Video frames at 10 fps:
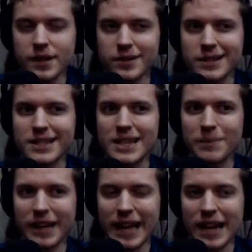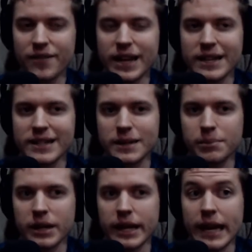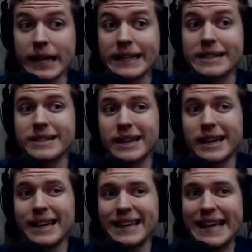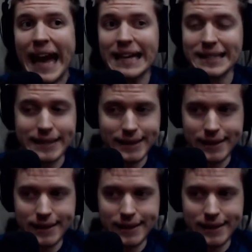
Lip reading: doesn't seem like any of that is in play, at least yet.